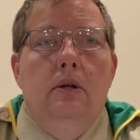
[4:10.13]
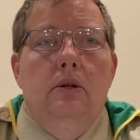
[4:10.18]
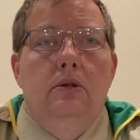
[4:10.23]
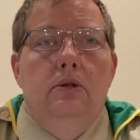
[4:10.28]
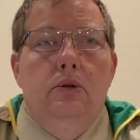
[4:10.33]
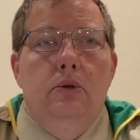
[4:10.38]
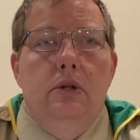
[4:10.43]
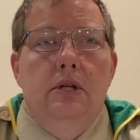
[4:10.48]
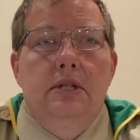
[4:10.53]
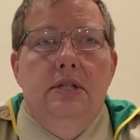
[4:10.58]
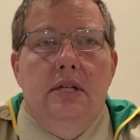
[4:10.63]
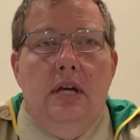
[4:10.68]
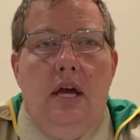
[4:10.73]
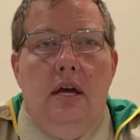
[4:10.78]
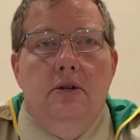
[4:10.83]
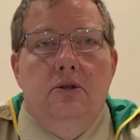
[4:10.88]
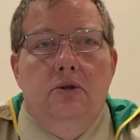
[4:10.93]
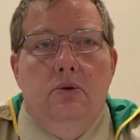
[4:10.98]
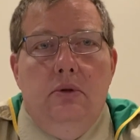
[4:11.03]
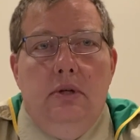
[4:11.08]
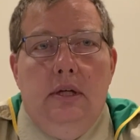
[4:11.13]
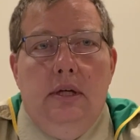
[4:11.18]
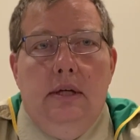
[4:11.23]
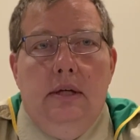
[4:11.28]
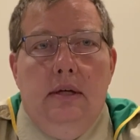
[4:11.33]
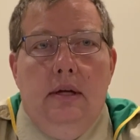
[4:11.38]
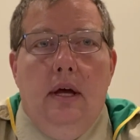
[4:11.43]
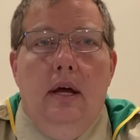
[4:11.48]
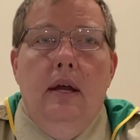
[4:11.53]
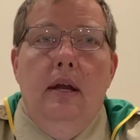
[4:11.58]
to the size you
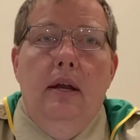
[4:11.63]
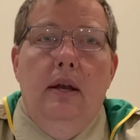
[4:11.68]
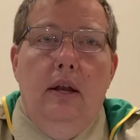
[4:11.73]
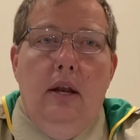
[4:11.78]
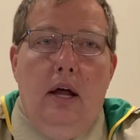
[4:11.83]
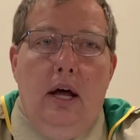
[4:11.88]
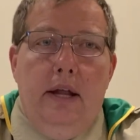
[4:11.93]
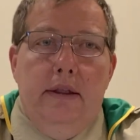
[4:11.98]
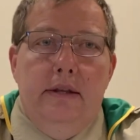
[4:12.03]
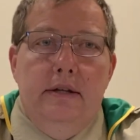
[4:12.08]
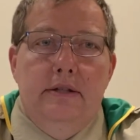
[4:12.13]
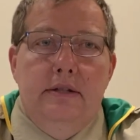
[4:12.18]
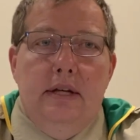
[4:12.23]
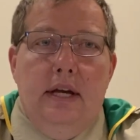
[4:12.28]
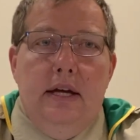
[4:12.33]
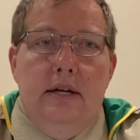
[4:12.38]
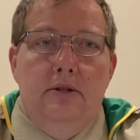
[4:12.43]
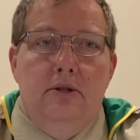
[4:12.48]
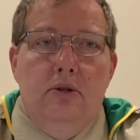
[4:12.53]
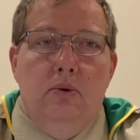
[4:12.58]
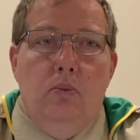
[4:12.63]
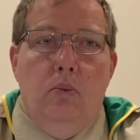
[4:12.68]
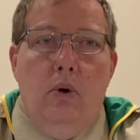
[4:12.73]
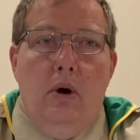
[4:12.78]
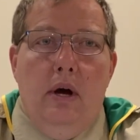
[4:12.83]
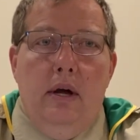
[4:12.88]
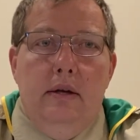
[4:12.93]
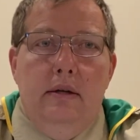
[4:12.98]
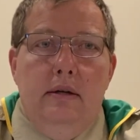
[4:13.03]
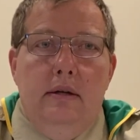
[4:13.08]
need, not the size you
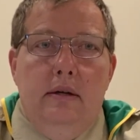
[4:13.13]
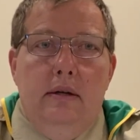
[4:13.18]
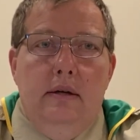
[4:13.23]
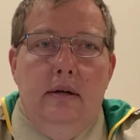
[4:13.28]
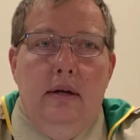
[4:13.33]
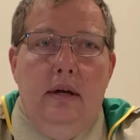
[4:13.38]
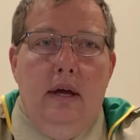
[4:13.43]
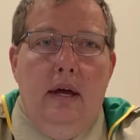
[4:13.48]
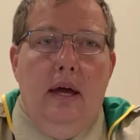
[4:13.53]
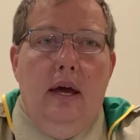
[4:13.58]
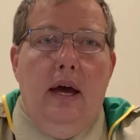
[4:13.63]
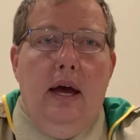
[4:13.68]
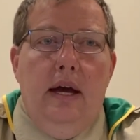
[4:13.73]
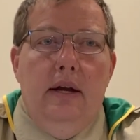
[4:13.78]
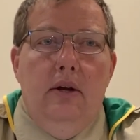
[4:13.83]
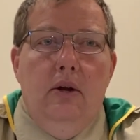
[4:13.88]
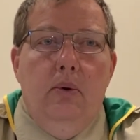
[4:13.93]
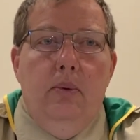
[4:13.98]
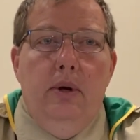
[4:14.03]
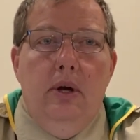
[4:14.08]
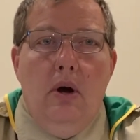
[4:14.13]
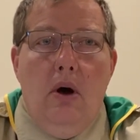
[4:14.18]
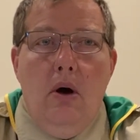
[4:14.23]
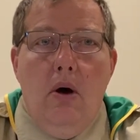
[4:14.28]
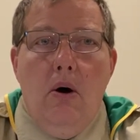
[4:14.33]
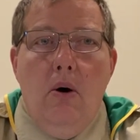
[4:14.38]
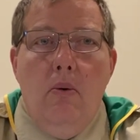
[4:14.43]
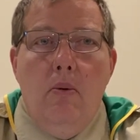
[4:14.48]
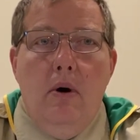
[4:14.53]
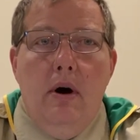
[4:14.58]
want. I know we
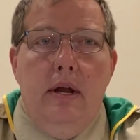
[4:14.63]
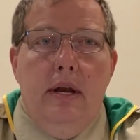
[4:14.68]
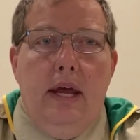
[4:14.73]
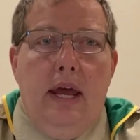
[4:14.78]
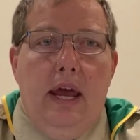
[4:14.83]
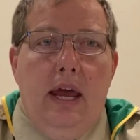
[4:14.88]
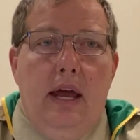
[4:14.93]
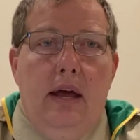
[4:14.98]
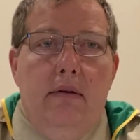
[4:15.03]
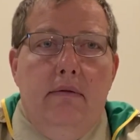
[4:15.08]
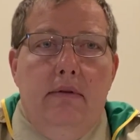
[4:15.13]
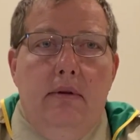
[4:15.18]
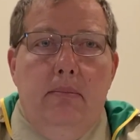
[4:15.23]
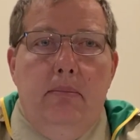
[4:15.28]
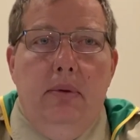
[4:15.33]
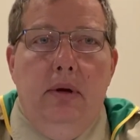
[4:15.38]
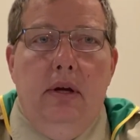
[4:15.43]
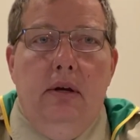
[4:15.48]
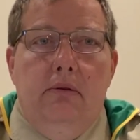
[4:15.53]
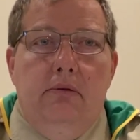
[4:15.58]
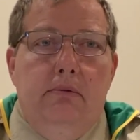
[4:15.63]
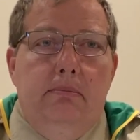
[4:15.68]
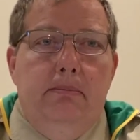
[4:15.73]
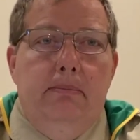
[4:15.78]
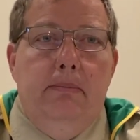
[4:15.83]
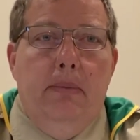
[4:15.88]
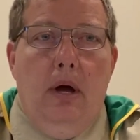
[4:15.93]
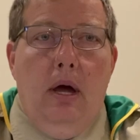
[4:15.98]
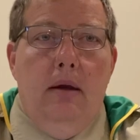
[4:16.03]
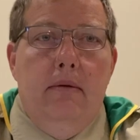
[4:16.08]
all want to have the big
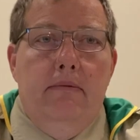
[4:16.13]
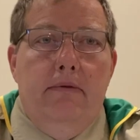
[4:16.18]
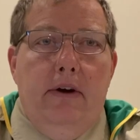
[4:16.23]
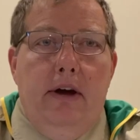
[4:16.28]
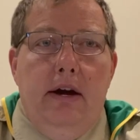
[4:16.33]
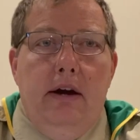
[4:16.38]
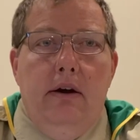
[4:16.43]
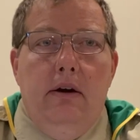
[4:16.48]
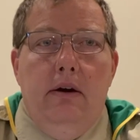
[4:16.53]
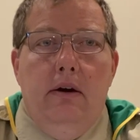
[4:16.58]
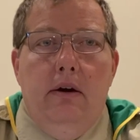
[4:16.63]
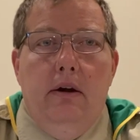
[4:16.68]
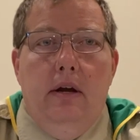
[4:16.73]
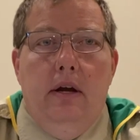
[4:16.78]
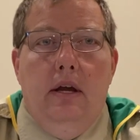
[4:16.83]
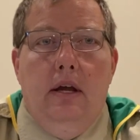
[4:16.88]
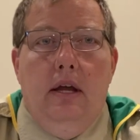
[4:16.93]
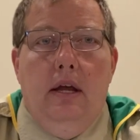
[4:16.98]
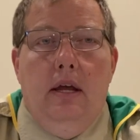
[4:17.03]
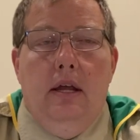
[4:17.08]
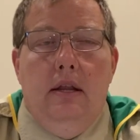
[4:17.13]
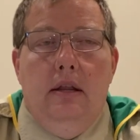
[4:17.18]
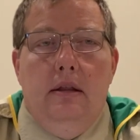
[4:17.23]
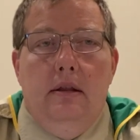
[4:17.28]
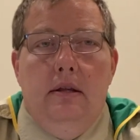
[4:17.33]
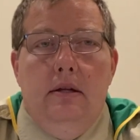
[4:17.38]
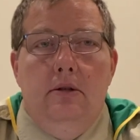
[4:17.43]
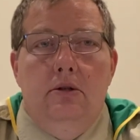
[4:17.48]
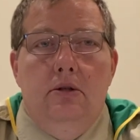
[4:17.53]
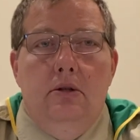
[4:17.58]
bonfire
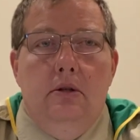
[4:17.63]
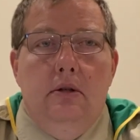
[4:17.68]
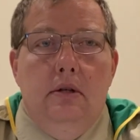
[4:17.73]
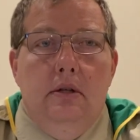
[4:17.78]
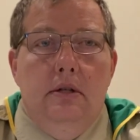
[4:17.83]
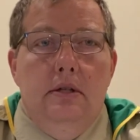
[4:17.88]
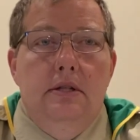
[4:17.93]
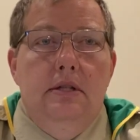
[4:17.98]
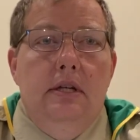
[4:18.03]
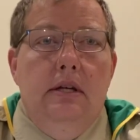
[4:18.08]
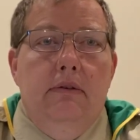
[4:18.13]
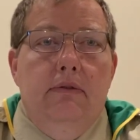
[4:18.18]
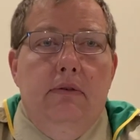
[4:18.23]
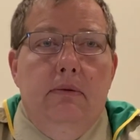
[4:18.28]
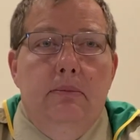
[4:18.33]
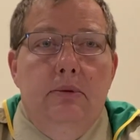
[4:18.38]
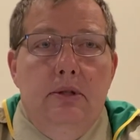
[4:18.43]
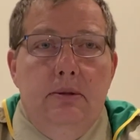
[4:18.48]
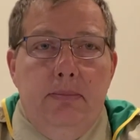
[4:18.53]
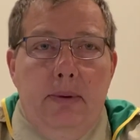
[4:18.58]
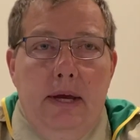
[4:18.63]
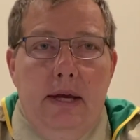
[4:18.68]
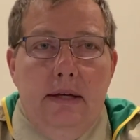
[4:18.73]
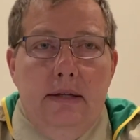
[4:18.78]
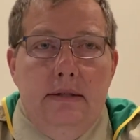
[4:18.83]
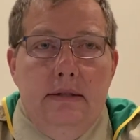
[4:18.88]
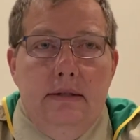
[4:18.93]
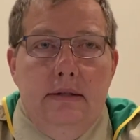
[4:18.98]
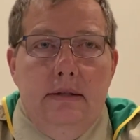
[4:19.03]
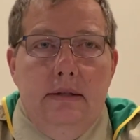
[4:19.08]
that you could see from
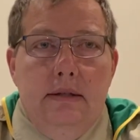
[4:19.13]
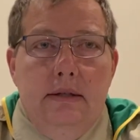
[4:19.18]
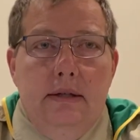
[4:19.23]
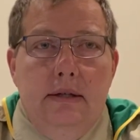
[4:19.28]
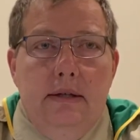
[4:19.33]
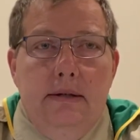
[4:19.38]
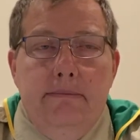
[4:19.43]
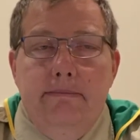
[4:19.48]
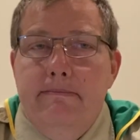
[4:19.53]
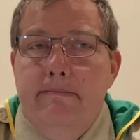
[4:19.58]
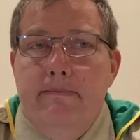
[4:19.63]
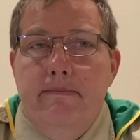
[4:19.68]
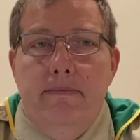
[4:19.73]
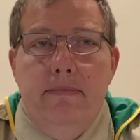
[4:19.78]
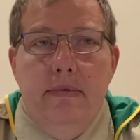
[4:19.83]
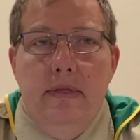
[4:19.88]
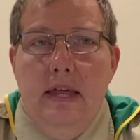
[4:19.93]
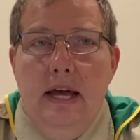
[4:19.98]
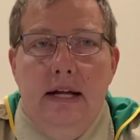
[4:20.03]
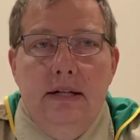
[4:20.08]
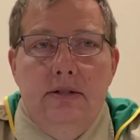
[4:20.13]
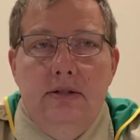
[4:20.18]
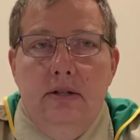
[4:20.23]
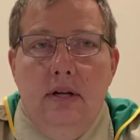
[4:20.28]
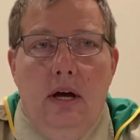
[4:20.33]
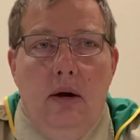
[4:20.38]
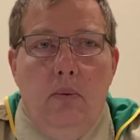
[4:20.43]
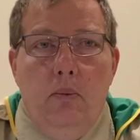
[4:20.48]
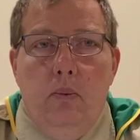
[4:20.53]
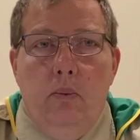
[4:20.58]
space. That's
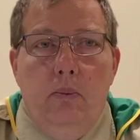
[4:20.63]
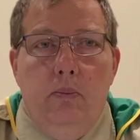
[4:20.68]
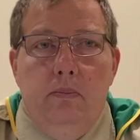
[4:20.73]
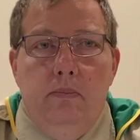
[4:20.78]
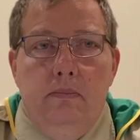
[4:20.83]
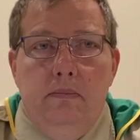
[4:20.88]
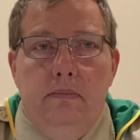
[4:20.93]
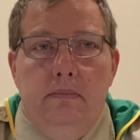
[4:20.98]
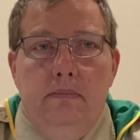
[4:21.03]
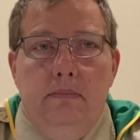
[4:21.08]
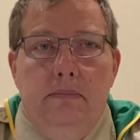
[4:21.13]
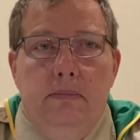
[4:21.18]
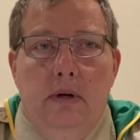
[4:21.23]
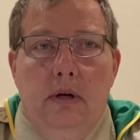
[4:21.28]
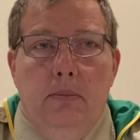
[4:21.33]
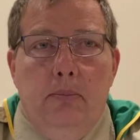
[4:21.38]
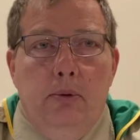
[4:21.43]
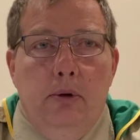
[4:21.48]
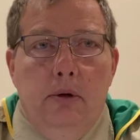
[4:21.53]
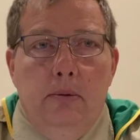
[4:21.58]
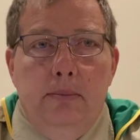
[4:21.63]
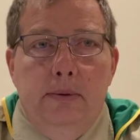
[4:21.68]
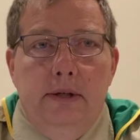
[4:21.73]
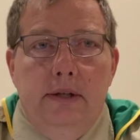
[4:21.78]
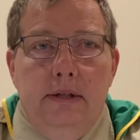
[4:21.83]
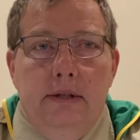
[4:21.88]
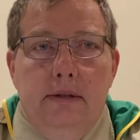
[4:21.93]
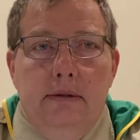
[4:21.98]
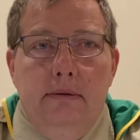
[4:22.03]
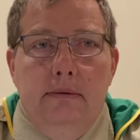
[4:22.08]
not
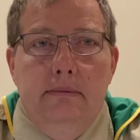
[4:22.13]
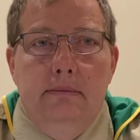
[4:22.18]
appropriate.